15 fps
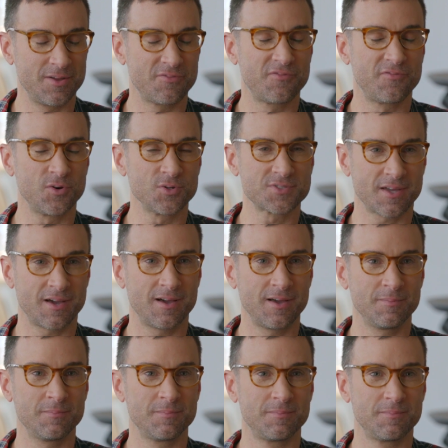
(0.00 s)

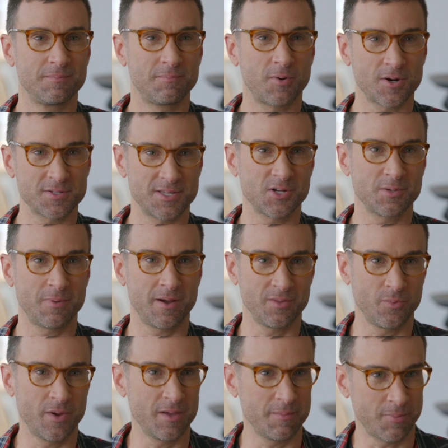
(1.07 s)
full-time bartender, by
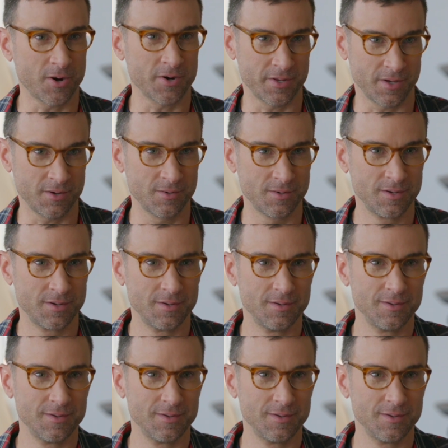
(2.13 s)
the way, at Bardot,